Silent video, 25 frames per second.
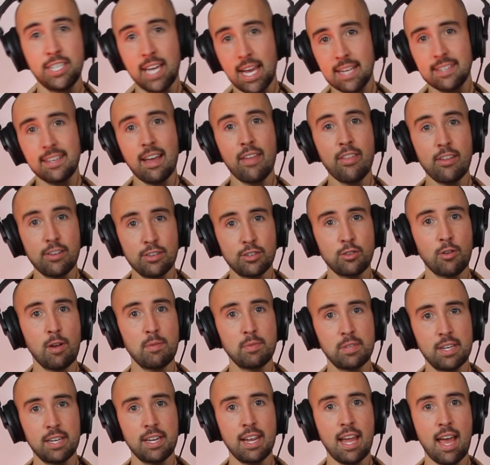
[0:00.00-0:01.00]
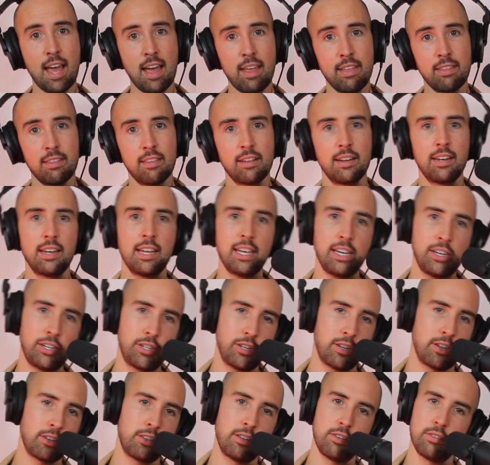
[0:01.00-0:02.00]
checked out the description yet? The
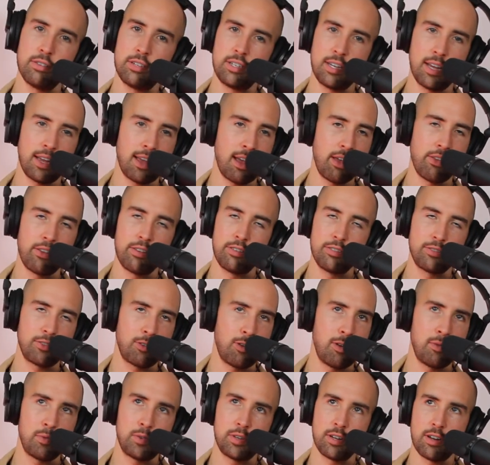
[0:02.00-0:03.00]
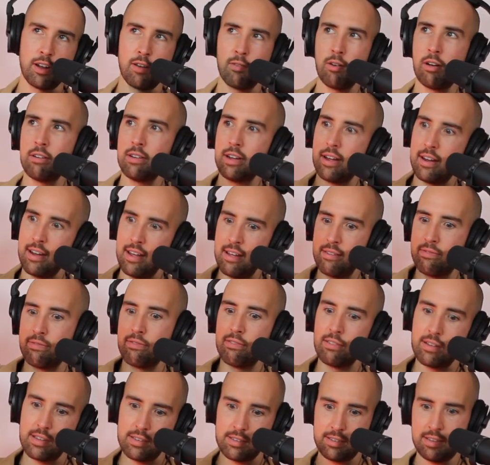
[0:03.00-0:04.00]
least you could do is check out the description. I wrote down
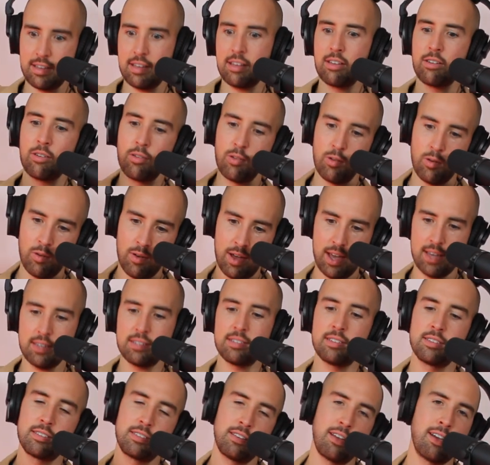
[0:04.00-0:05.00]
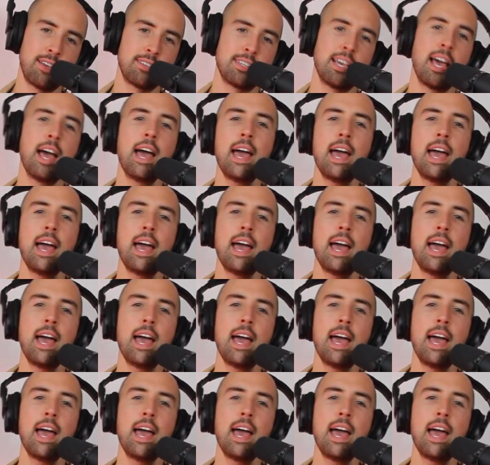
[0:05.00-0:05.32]
every single exercise.